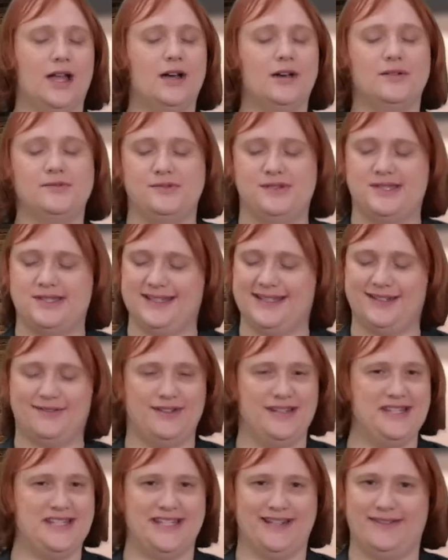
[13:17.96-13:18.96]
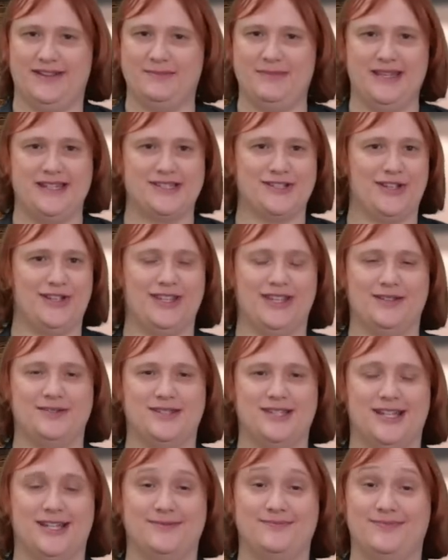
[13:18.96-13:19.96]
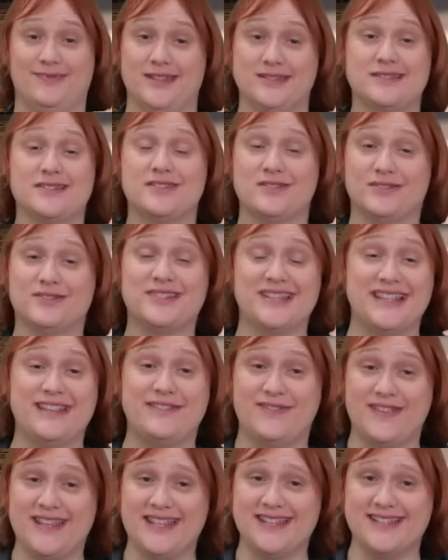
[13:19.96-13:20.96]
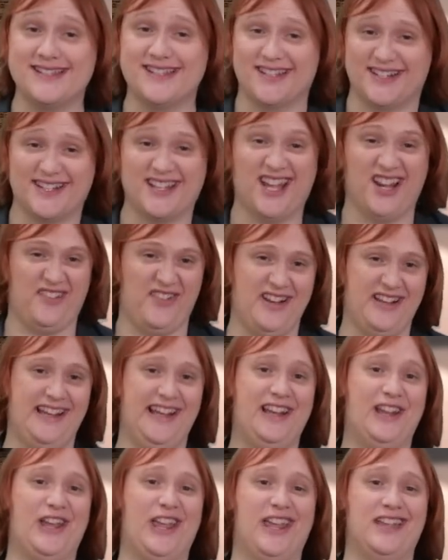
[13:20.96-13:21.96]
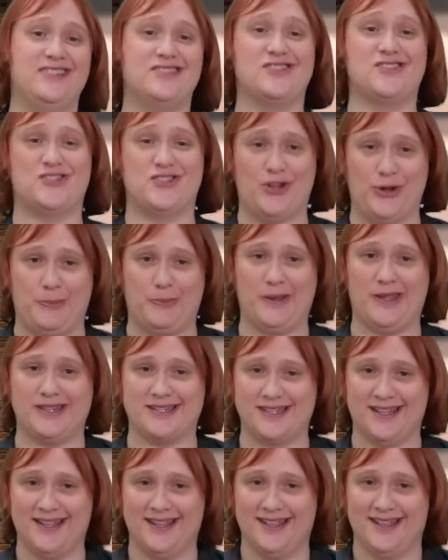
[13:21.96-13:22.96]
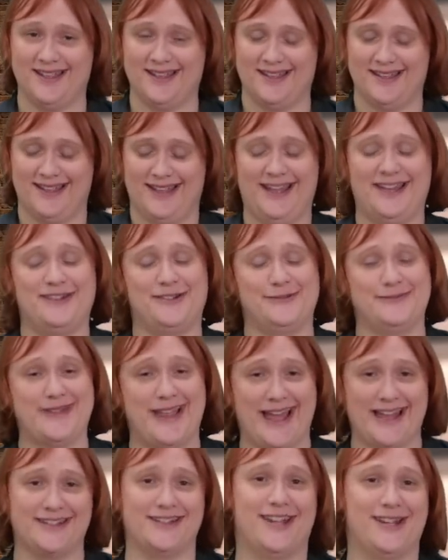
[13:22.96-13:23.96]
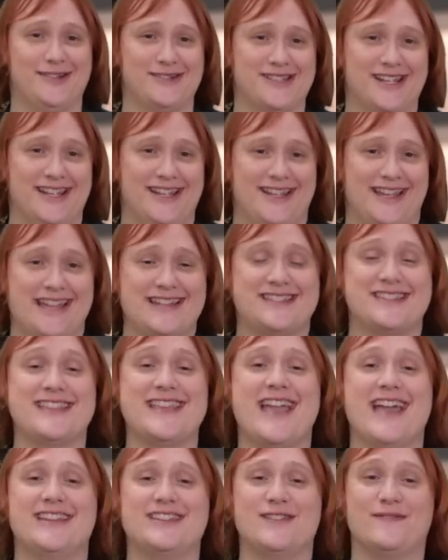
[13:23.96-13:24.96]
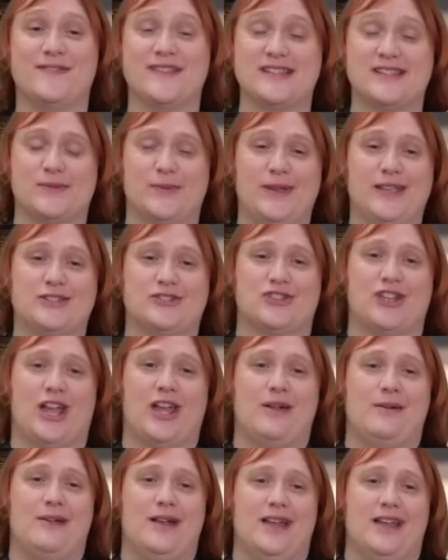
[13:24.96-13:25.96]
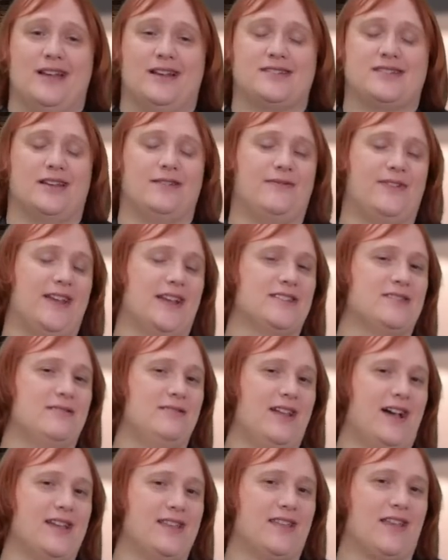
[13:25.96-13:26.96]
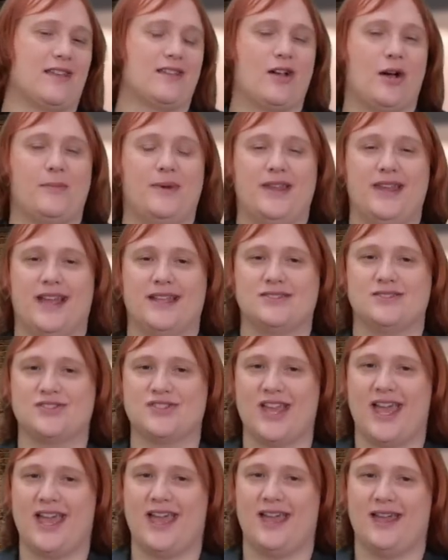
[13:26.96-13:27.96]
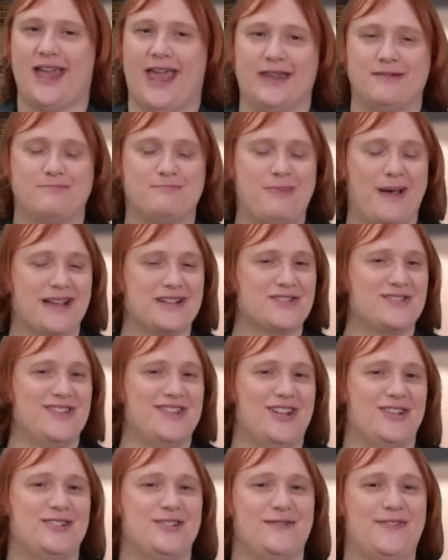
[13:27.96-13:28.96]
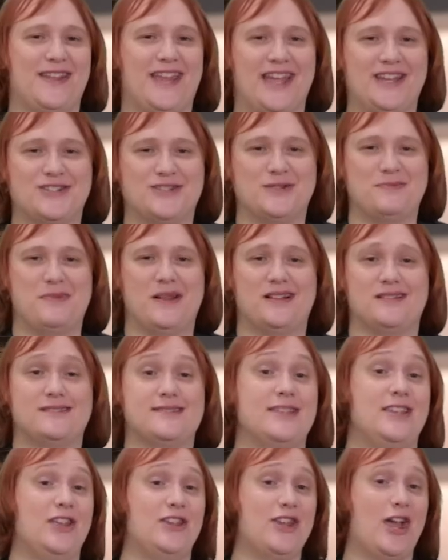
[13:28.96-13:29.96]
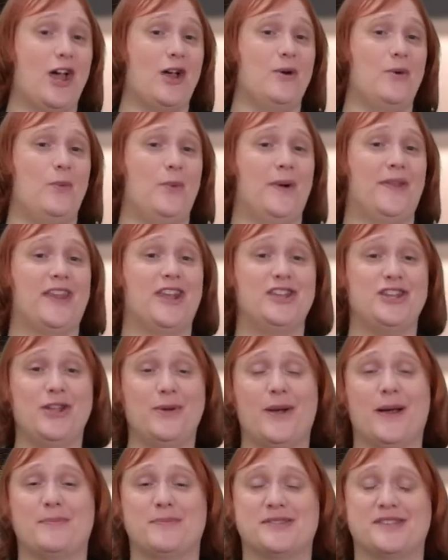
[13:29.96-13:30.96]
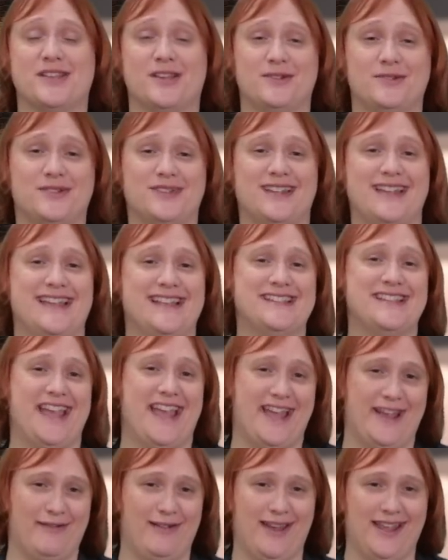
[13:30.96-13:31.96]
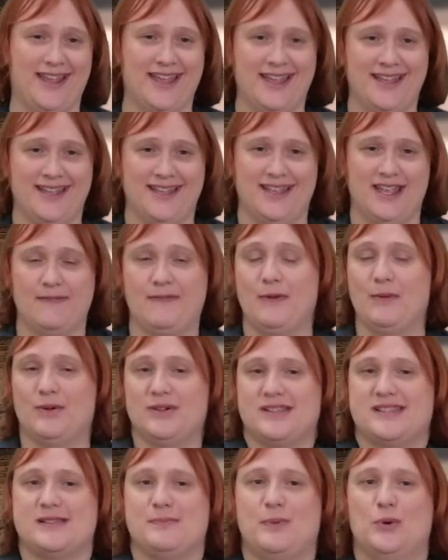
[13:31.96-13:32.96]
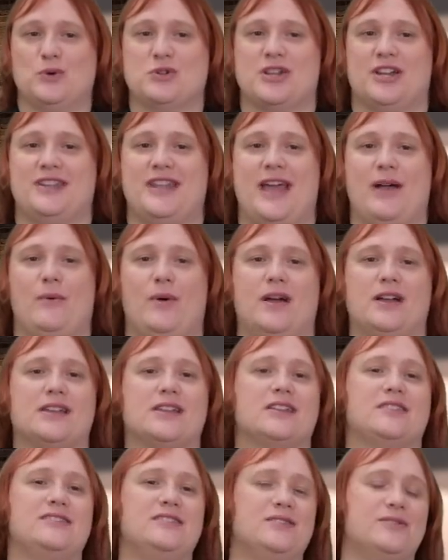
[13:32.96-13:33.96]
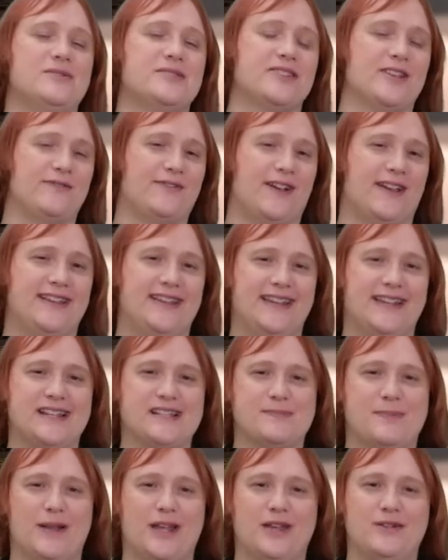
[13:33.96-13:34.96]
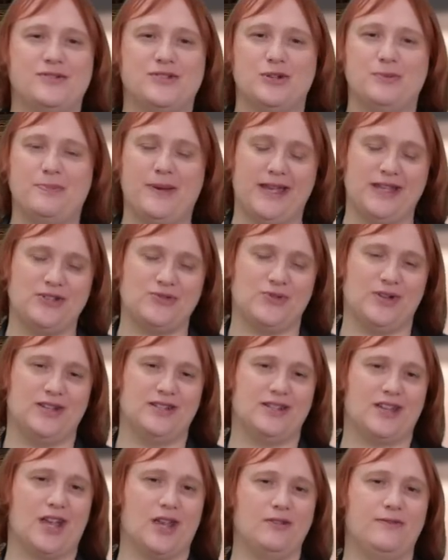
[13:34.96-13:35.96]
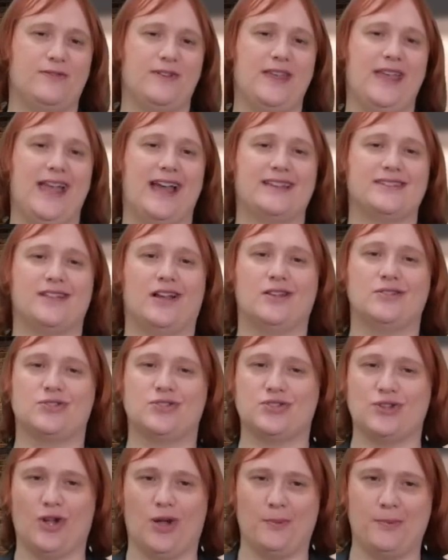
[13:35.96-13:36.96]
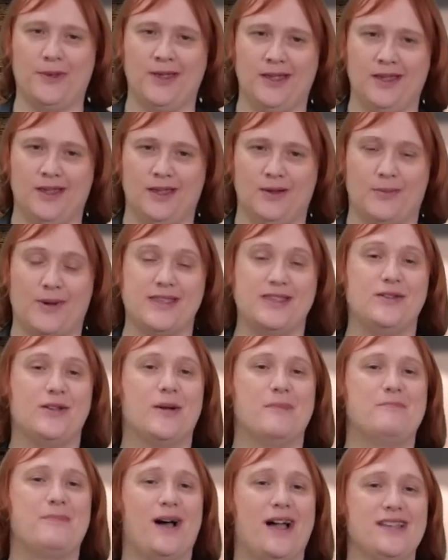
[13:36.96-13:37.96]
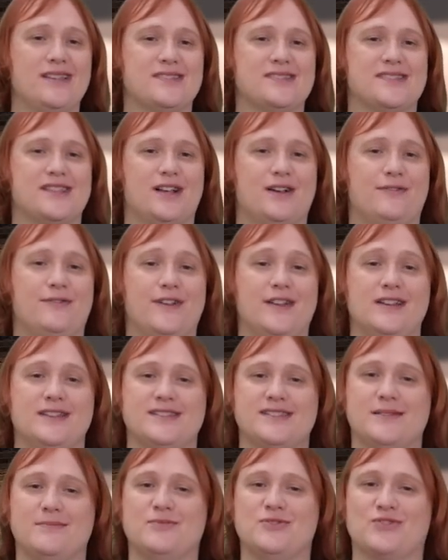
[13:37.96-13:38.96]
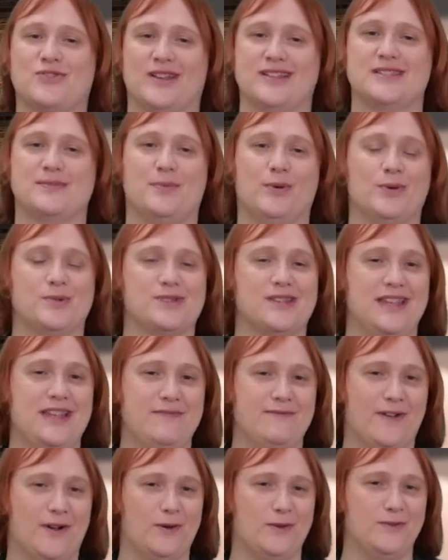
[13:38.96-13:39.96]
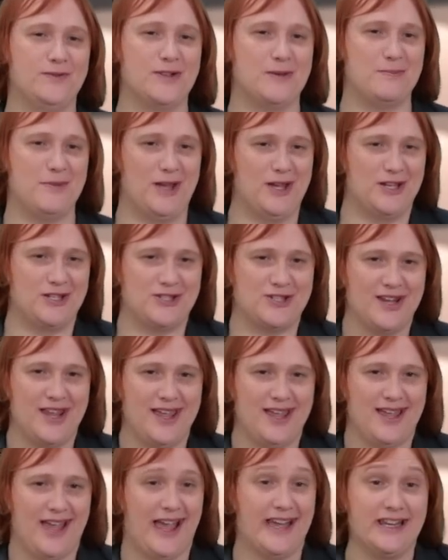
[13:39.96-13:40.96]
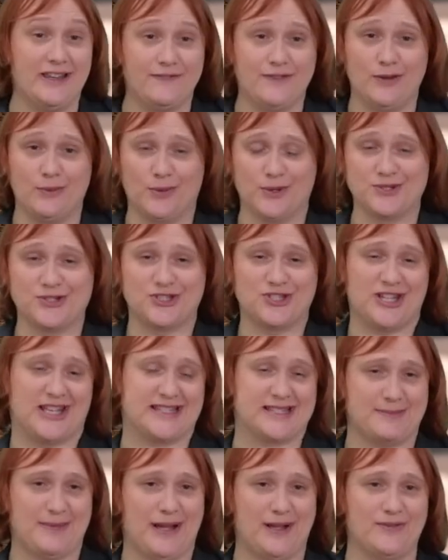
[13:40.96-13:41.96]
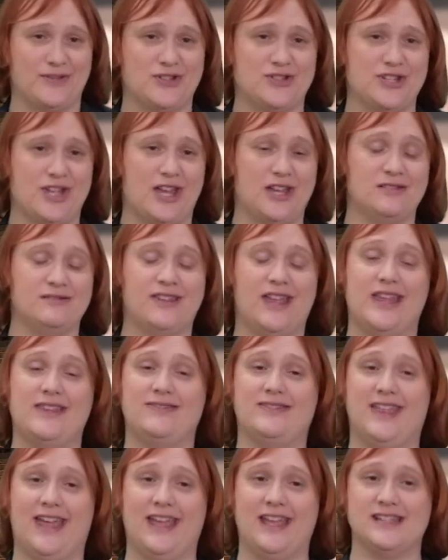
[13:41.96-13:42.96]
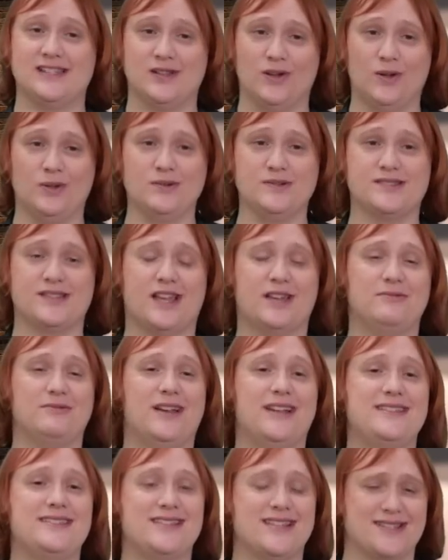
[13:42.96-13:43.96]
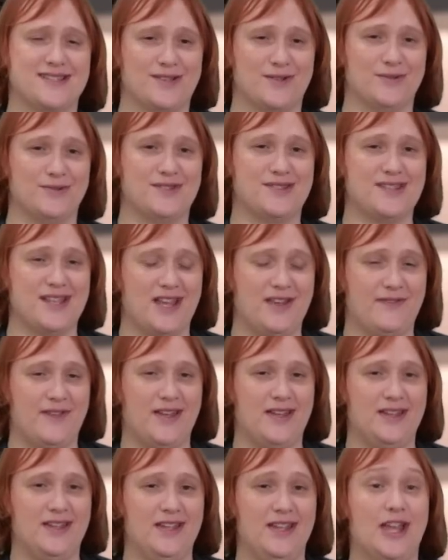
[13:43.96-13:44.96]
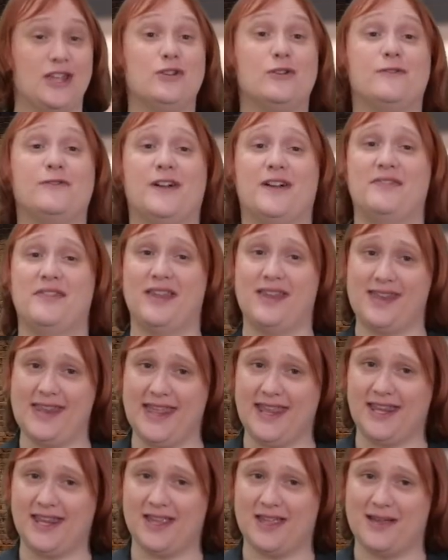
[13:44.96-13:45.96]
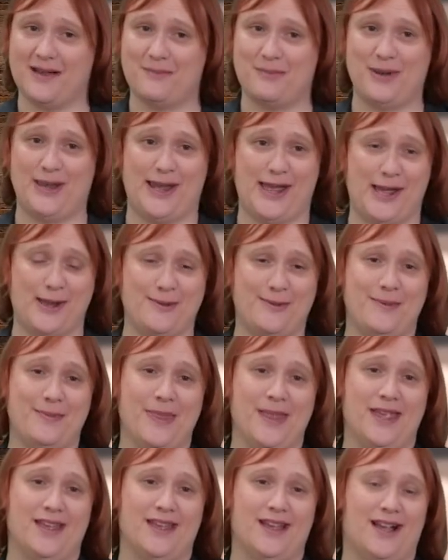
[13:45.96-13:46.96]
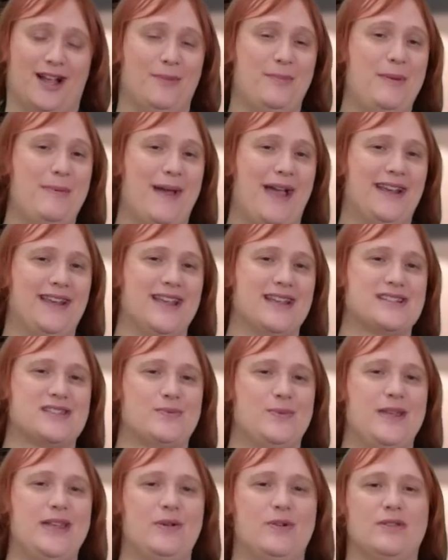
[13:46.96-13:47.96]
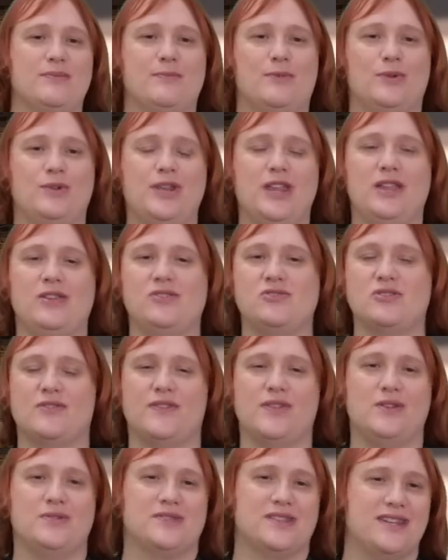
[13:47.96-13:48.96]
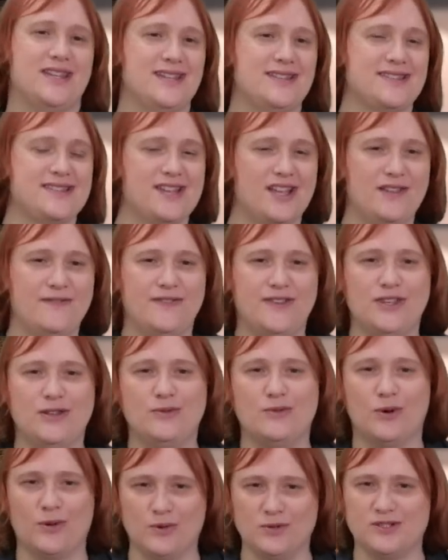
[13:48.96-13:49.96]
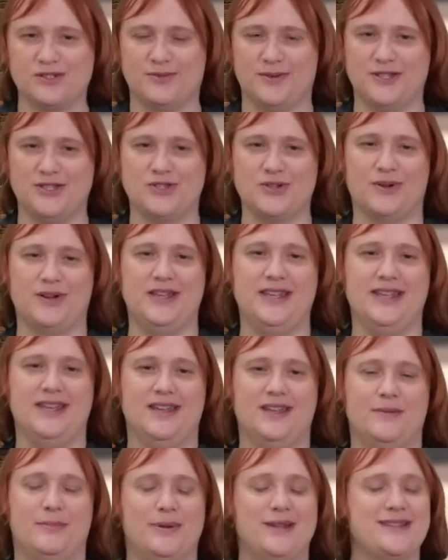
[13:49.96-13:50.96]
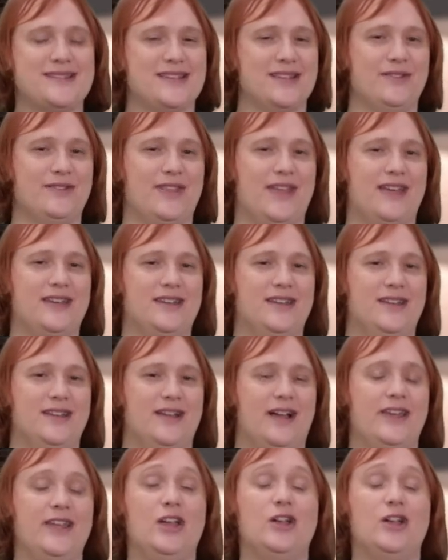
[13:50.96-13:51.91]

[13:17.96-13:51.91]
Oh dearie, dearie me, Toyota. It's not E Vs that are currently looking stupid. And on that note, it's the end of this week's show. Don't forget to like, comment and share, and bash the notification bell so you know when a new episode is airing. If you want to support our network, you'll also find links below to Patreon, Ko-fi and our shop, where you can buy yourself some Transport Evolved merch. And if you want to chat about the show, then there is also a Discord server. You'll find the link below. I'll be back next week with more news, reviews and insight for you all to enjoy, but until then I